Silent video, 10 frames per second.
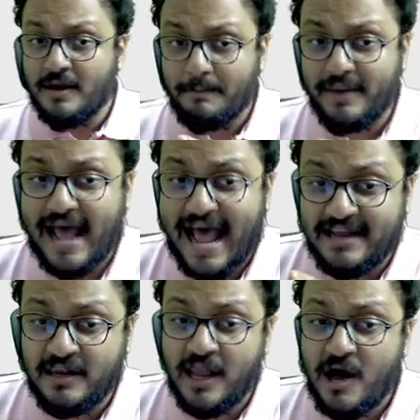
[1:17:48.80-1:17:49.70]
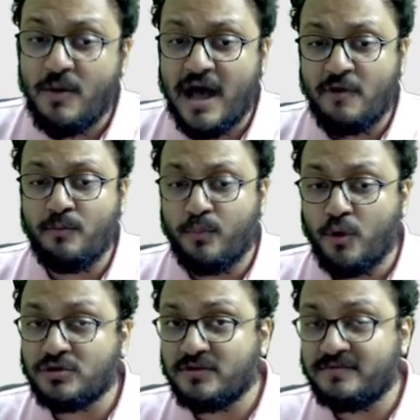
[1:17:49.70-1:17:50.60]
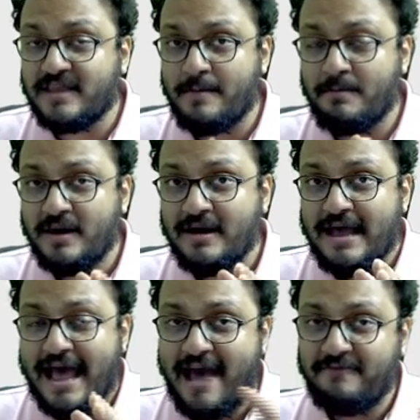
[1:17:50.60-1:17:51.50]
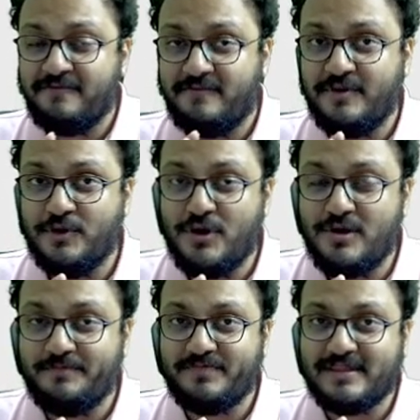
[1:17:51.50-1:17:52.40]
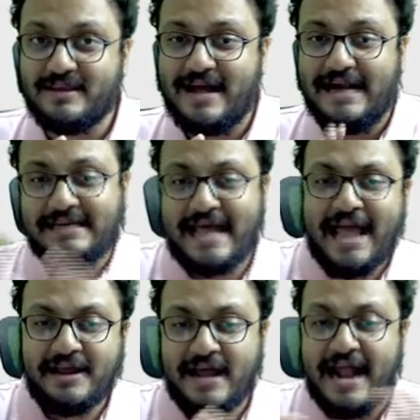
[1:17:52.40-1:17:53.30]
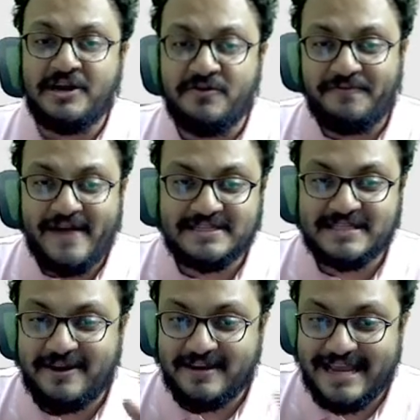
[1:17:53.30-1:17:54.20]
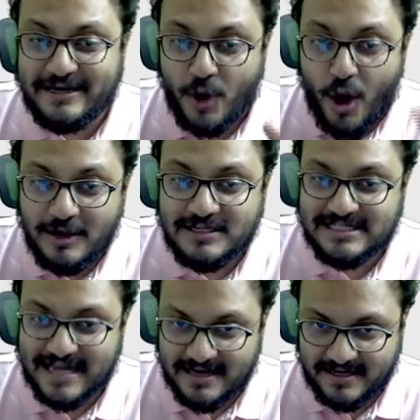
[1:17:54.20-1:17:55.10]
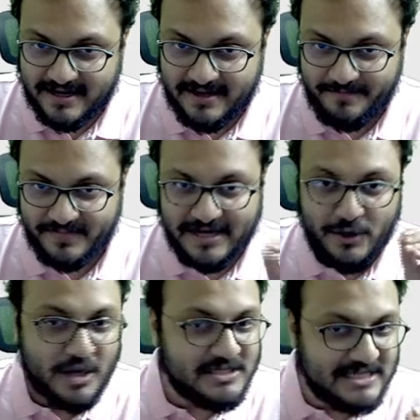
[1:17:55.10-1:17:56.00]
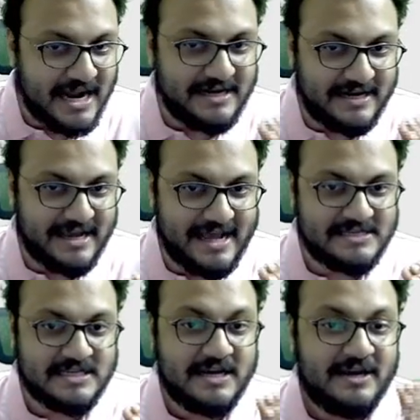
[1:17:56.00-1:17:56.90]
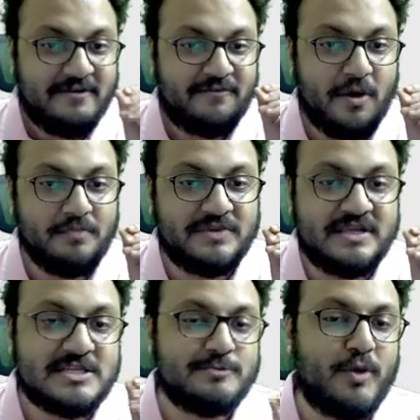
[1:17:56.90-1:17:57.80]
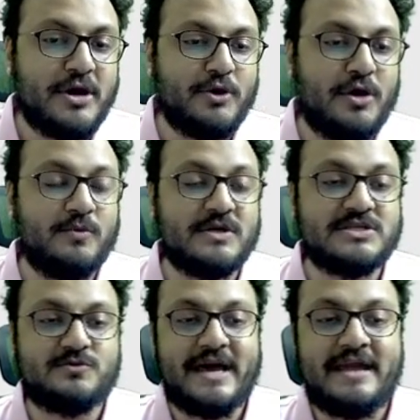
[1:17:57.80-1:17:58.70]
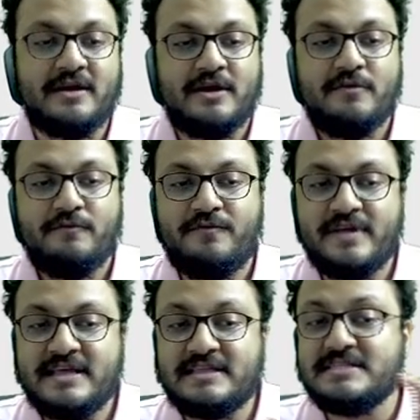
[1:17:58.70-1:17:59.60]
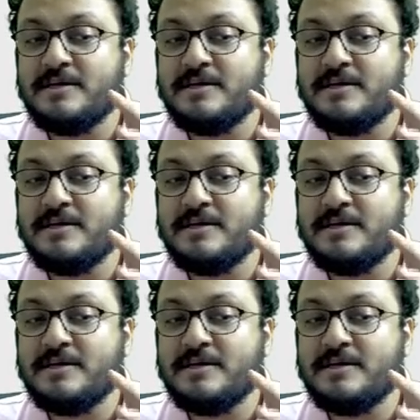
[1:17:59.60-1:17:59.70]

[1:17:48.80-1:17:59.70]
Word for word: but I love how both of them have, you know, attack and defense. Like it all started, it all started, guys, from this point onwards where Vidit is a